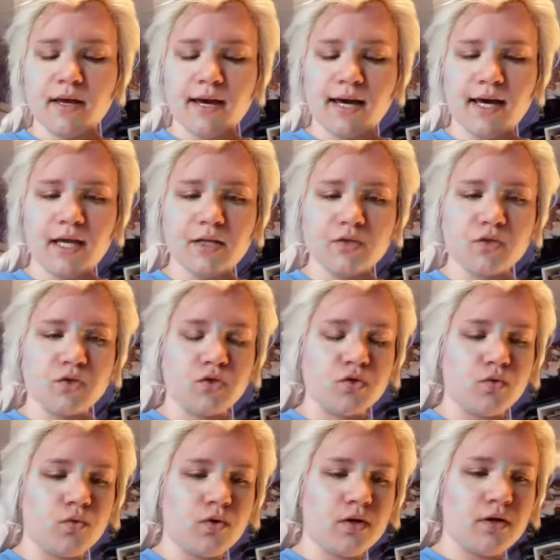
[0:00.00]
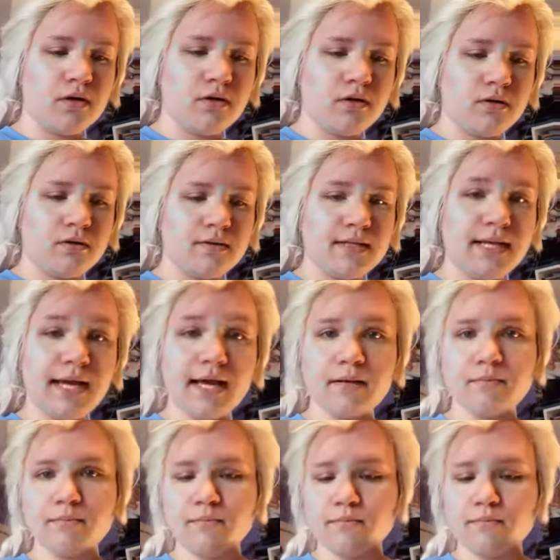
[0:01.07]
I had a store that